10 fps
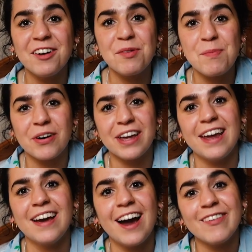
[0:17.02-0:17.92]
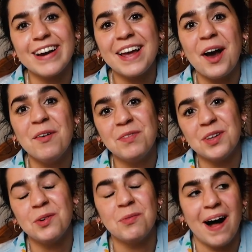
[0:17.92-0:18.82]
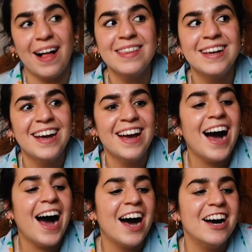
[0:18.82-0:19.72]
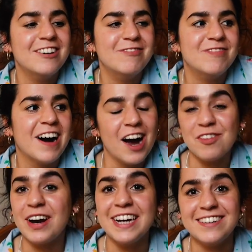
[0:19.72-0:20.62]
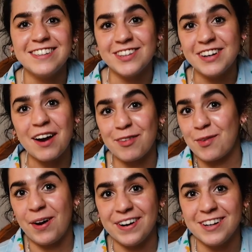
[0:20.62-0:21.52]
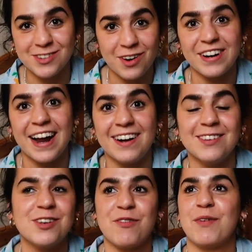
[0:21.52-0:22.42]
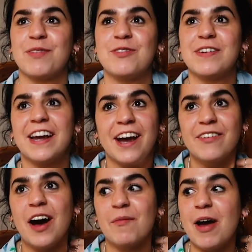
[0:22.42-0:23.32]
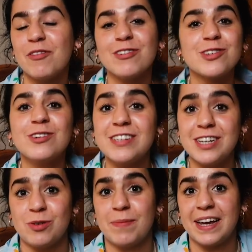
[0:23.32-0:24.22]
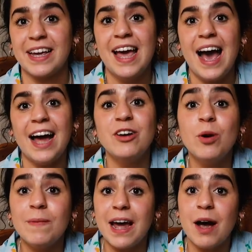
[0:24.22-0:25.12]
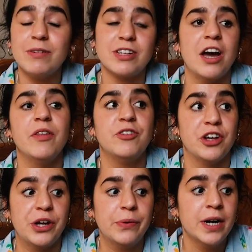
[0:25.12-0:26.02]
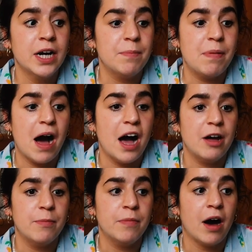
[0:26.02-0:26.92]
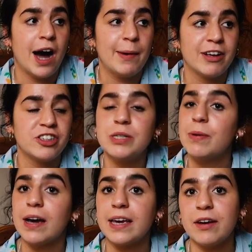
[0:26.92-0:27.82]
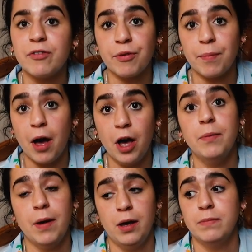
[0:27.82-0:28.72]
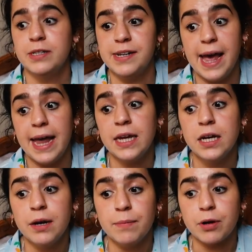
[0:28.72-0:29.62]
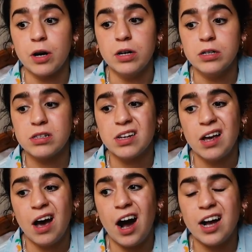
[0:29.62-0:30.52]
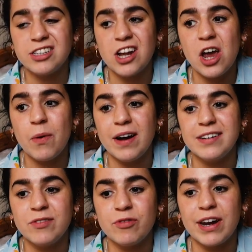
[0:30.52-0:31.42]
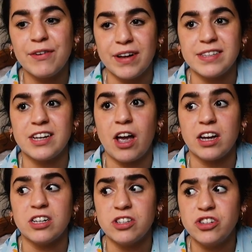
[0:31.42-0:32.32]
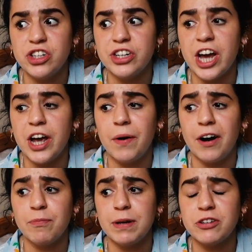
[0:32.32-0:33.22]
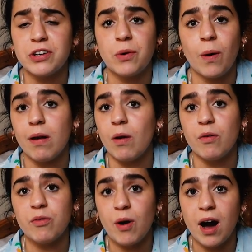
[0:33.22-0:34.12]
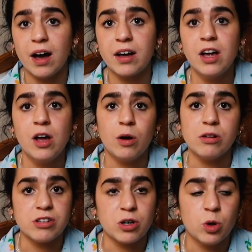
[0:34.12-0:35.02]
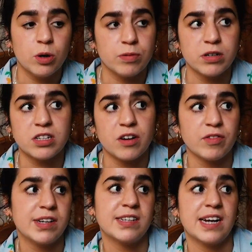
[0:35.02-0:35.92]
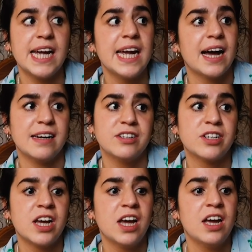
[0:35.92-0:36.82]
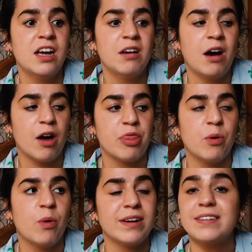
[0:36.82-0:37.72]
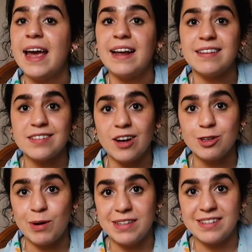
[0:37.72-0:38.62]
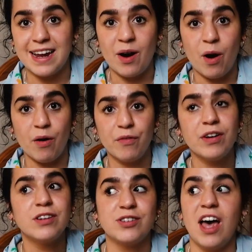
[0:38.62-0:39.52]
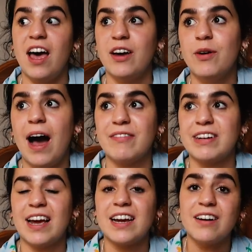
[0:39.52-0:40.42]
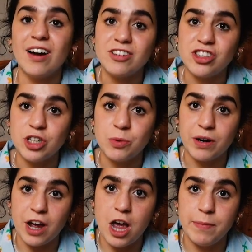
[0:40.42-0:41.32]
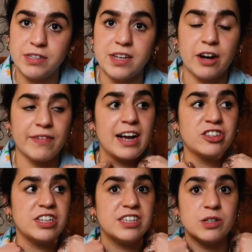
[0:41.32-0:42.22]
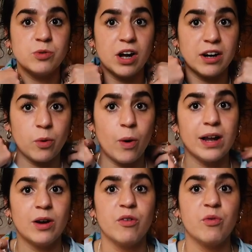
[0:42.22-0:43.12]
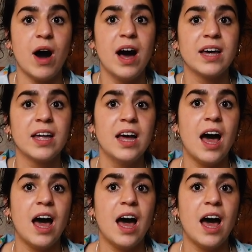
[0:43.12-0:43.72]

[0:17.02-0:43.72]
everybody, I really hope that you're well. I waited until everyone has gone out to film this video. Everyone's gone sea swimming, and normally I would go too, but I'm actually working from home today because, I don't know, I didn't really fancy going into the studio. I've been doing quite a lot of work on some corporate stuff recently, and I thought I'd take this nice Wednesday off. So having like a nice chill one at home instead, I've actually still done quite a lot of work.